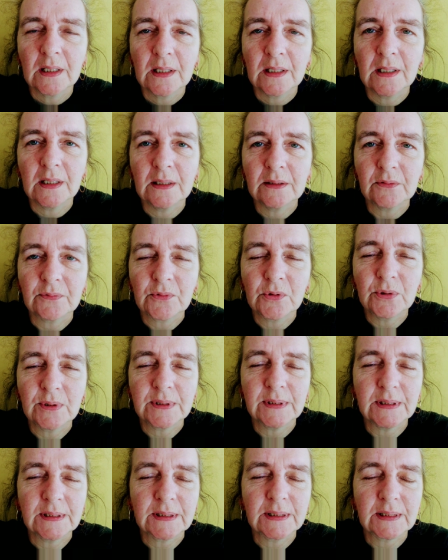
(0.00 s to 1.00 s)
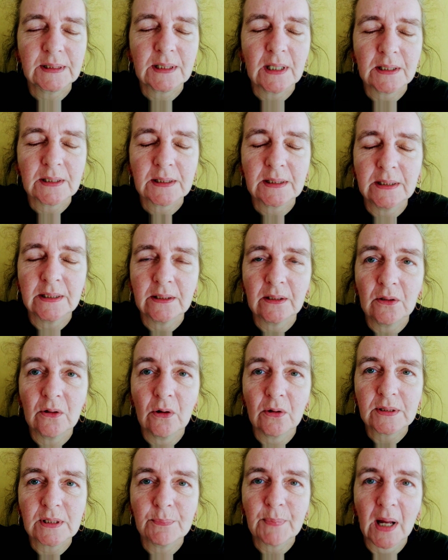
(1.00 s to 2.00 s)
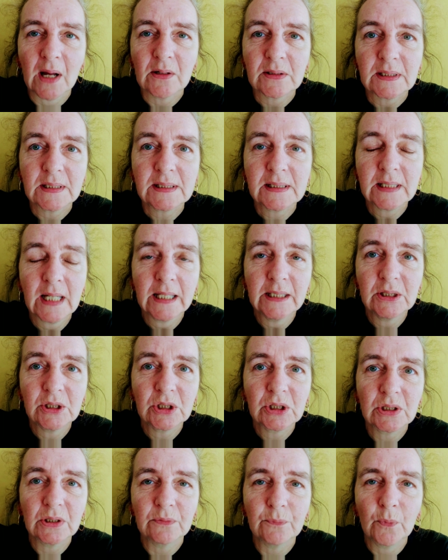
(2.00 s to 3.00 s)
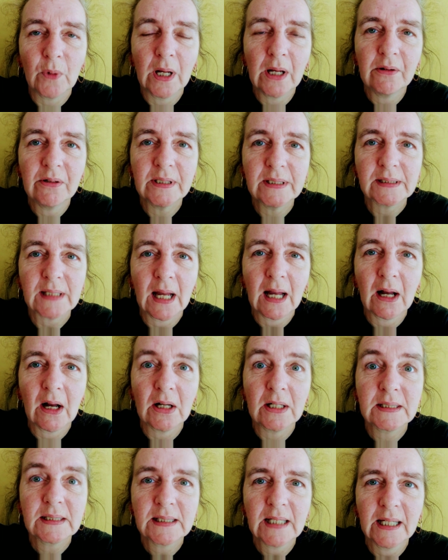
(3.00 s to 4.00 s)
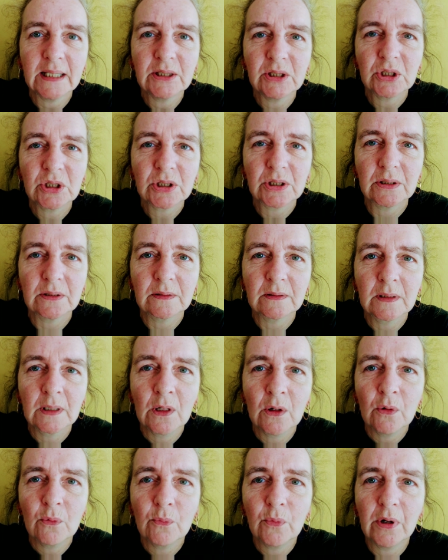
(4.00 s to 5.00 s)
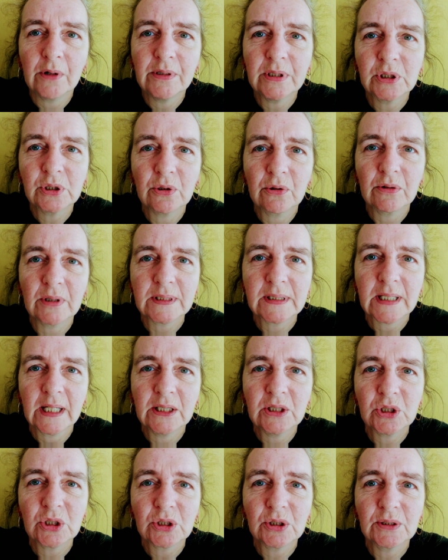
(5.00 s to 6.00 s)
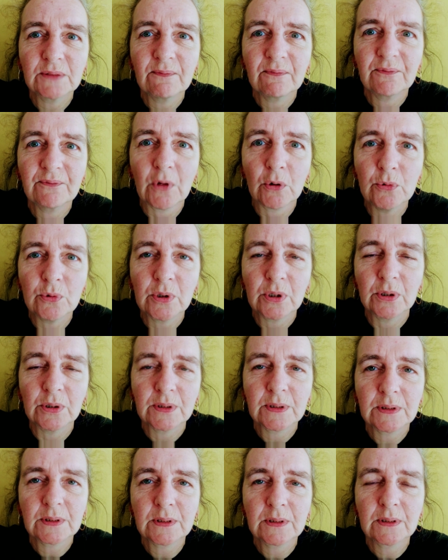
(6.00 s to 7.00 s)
And of course he's discussing a lot about attention. Where is our attention? Where is your attention focused?